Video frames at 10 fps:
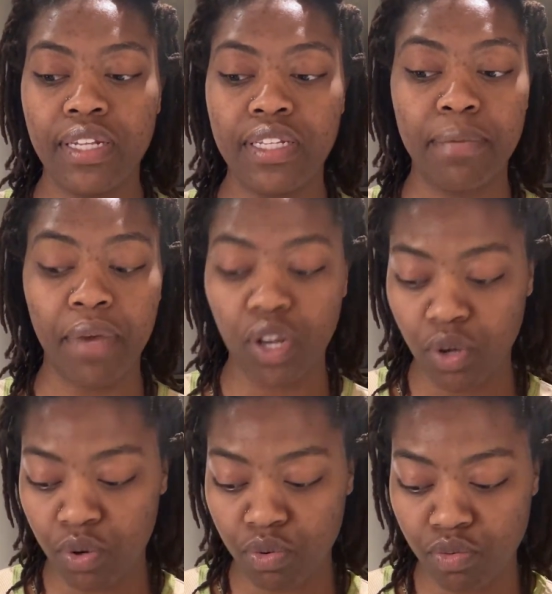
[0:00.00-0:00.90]

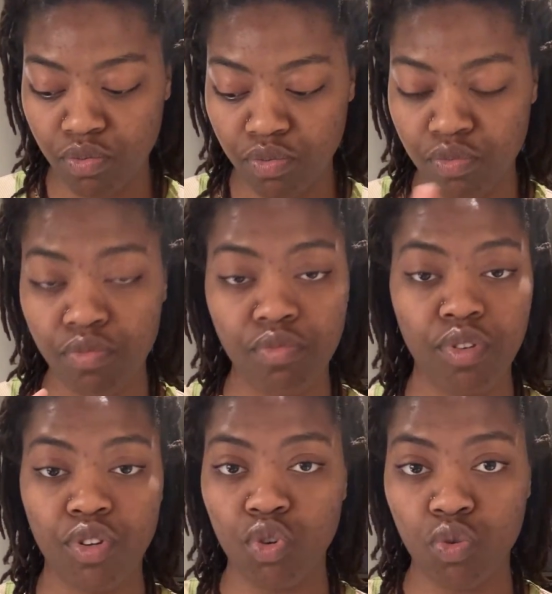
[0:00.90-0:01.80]
tomato,
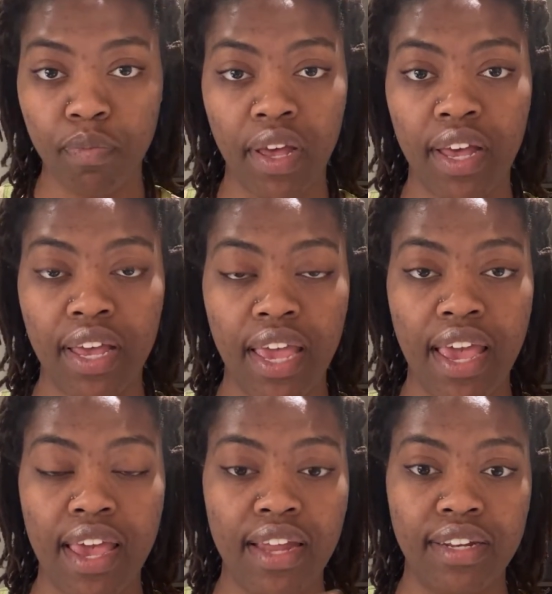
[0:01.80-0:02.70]
indumba,
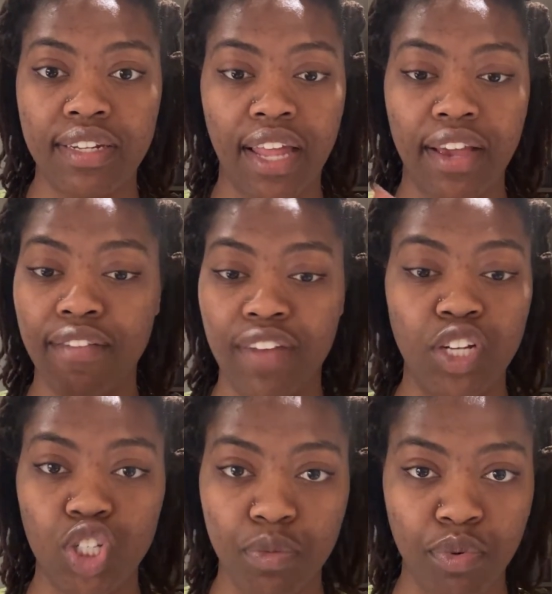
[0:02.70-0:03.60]
and like
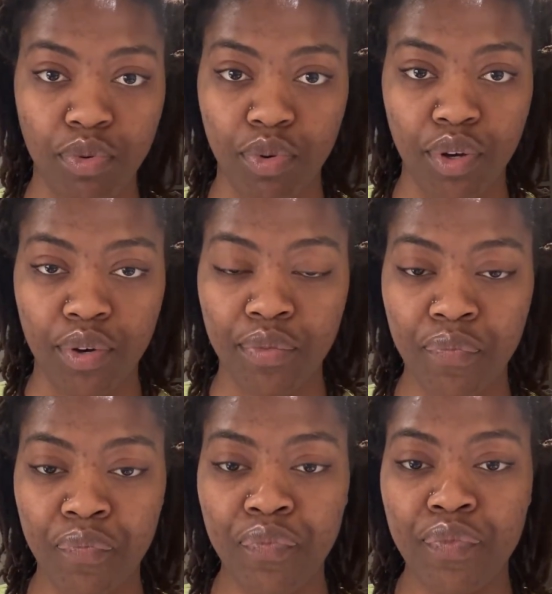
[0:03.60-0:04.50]
vegetable oil.
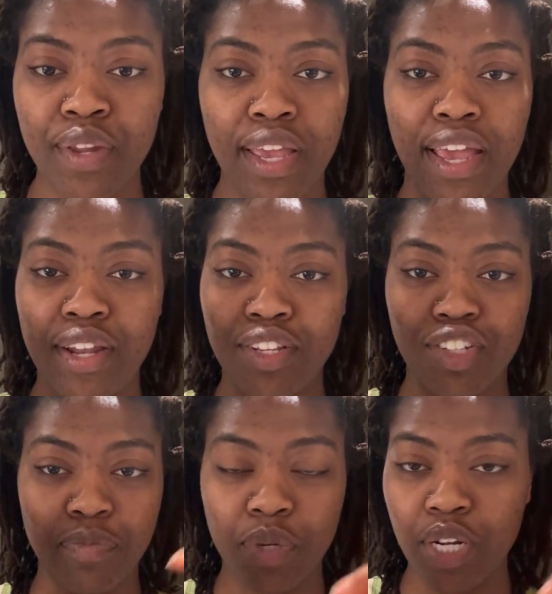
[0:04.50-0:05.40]
And you
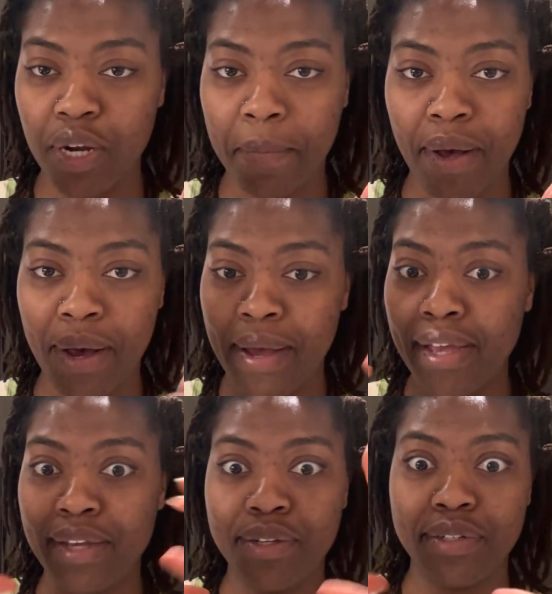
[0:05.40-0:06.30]
just put it in a
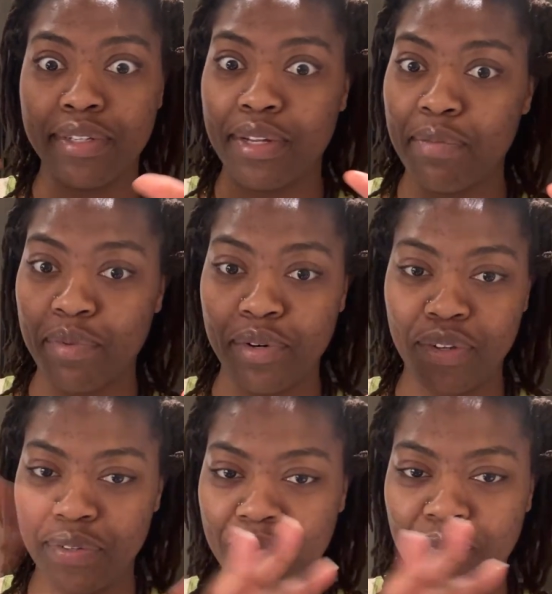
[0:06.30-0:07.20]
pot and you just let it
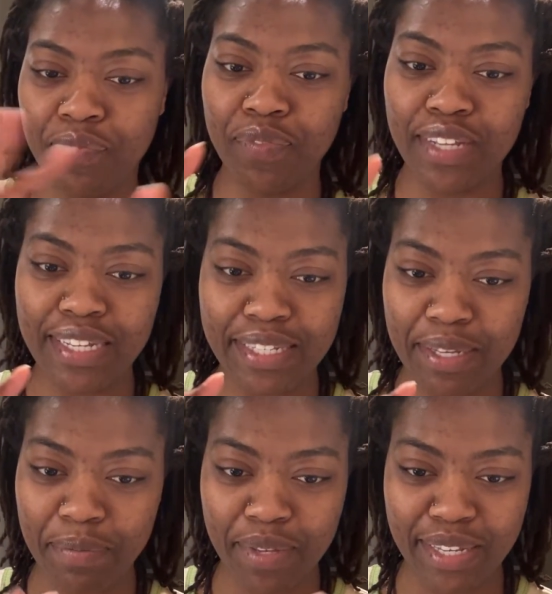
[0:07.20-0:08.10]
boil.
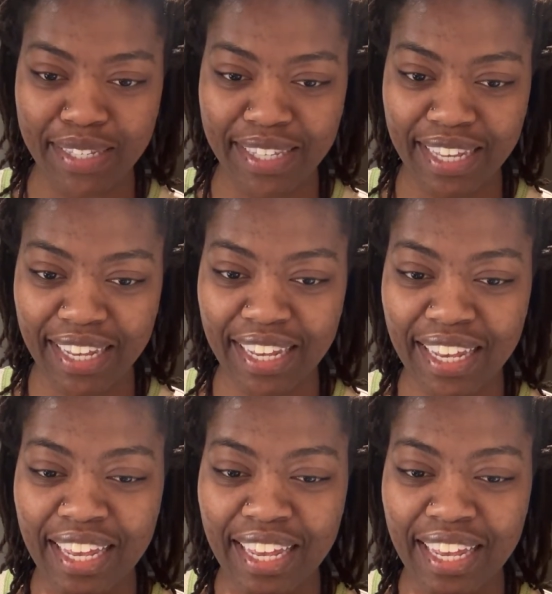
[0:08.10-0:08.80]
Easy peasy.